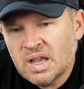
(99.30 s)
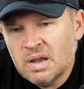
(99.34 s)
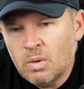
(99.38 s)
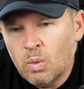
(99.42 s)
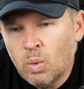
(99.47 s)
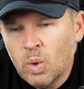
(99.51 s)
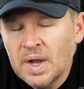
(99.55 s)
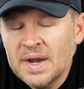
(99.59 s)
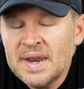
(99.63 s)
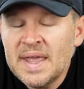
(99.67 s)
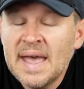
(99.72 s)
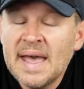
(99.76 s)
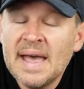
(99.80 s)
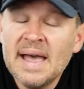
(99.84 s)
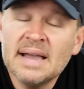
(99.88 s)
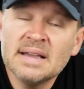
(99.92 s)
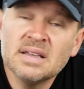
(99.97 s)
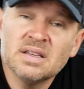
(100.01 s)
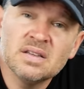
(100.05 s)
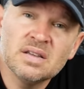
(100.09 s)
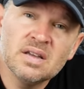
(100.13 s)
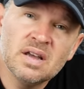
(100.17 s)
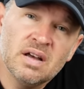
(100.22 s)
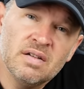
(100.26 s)
one
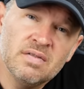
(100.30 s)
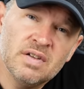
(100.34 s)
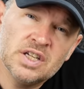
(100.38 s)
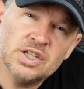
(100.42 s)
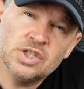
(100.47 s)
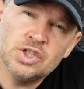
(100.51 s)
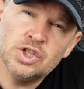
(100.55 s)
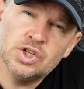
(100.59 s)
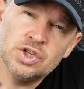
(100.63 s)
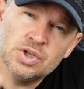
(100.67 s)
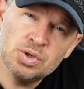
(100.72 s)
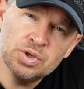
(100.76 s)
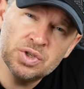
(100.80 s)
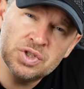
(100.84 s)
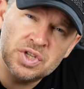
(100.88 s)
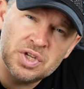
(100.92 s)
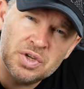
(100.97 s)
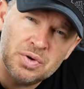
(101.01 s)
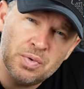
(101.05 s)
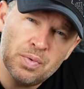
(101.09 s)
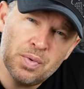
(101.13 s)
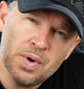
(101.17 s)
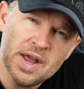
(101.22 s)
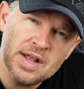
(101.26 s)
heck of a
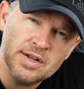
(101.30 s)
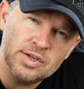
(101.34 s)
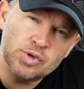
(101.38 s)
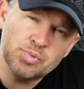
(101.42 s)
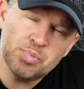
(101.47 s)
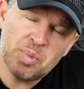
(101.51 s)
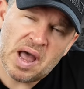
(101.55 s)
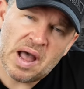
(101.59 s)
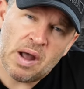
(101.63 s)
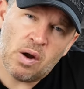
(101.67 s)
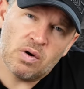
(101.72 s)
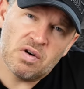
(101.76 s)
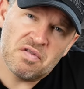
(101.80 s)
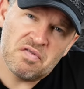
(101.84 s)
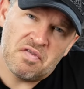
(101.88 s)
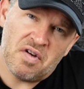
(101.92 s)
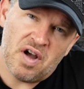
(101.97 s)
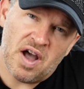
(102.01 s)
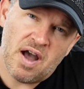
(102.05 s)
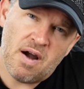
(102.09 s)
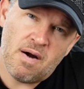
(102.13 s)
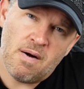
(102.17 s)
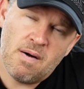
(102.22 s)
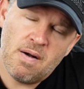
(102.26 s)
juicy, rich power
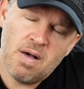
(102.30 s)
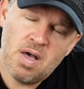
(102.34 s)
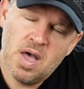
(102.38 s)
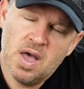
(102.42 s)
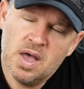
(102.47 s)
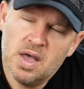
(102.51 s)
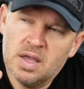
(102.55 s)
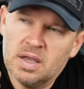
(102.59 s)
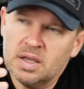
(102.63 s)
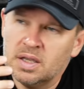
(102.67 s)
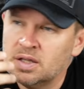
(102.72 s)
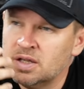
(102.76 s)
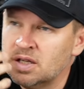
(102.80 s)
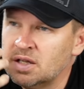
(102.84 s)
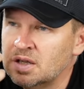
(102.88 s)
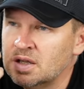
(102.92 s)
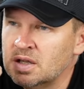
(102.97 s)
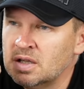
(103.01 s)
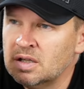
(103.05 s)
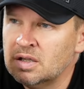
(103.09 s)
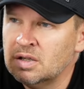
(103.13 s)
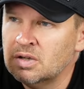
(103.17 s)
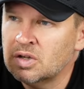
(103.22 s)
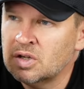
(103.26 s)
file. And
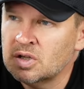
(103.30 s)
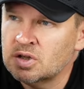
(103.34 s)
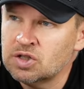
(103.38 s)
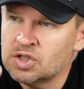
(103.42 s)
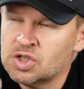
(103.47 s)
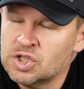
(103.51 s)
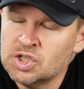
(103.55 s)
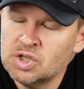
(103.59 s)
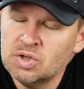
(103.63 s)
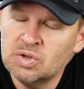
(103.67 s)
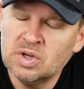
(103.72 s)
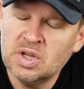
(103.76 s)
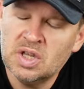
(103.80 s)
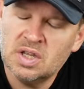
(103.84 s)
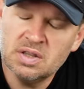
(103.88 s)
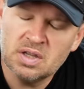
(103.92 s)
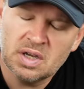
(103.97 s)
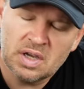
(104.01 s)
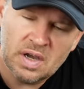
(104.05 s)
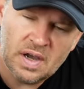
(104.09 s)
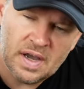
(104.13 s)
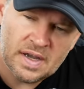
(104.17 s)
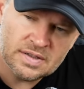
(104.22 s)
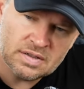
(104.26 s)
you can shoot it.
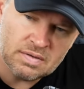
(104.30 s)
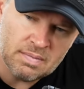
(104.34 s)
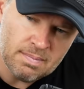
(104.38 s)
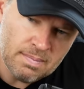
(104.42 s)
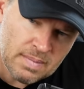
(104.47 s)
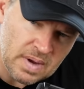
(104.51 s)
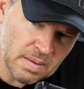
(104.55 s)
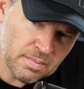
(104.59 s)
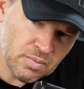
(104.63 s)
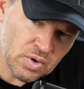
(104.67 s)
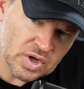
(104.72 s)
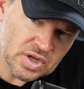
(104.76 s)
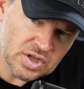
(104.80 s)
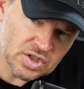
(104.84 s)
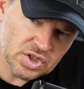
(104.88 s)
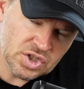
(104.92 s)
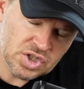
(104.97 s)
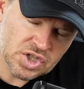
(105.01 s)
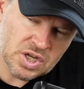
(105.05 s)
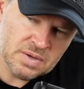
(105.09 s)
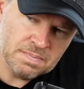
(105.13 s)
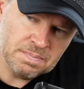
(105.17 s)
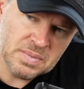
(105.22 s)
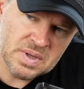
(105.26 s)
The cost of memory is
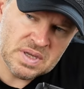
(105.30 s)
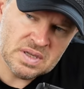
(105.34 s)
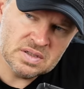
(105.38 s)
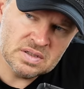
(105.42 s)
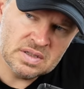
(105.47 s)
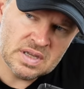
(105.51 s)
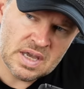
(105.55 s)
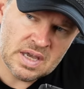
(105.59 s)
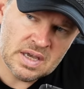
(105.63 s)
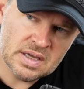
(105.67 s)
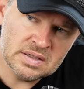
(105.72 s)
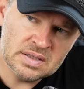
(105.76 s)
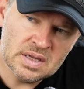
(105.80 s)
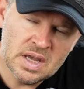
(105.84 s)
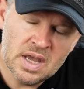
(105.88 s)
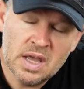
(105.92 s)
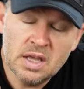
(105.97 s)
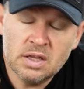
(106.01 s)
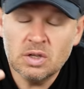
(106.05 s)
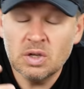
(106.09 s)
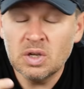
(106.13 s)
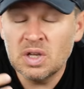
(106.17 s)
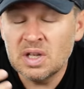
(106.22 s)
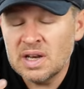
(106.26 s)
cheap these days.
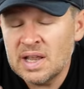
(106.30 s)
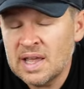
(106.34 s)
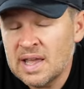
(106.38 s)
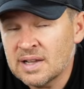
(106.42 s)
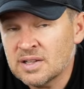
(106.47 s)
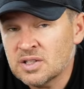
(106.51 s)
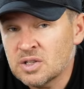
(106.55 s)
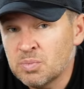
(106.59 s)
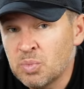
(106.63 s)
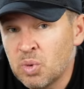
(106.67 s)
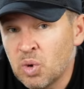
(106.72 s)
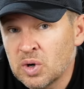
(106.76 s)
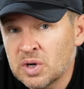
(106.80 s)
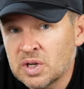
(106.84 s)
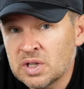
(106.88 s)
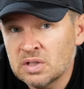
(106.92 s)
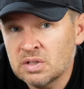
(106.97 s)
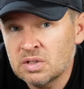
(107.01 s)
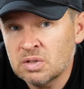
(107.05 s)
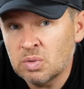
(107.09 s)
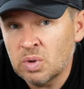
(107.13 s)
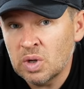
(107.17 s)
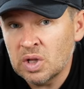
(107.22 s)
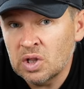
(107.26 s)
You can export
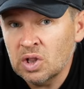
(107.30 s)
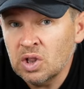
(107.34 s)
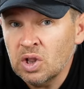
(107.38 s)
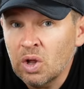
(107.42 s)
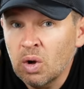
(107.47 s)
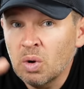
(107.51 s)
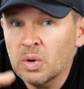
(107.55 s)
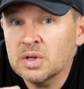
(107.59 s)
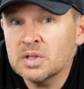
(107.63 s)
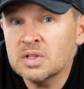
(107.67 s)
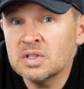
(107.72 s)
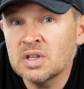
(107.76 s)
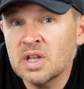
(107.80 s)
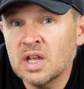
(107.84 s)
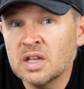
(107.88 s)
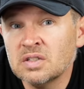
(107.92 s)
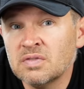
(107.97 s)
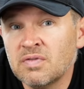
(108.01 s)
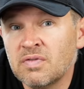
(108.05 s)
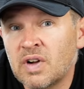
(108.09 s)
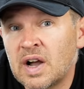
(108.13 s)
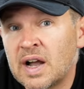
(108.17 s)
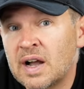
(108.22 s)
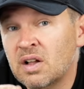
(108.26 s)
it to a lower size
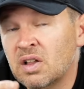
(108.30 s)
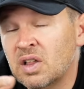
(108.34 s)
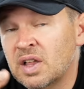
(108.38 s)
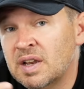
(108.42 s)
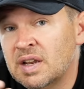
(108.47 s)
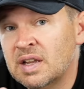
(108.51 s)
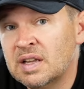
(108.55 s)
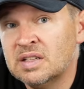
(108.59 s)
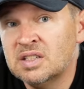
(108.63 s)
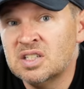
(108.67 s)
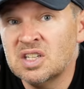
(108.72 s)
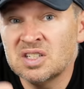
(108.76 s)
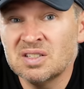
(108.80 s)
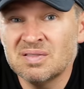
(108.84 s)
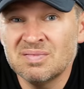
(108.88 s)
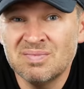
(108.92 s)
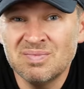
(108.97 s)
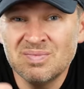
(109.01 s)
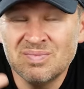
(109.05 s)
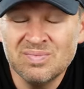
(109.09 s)
file, and it just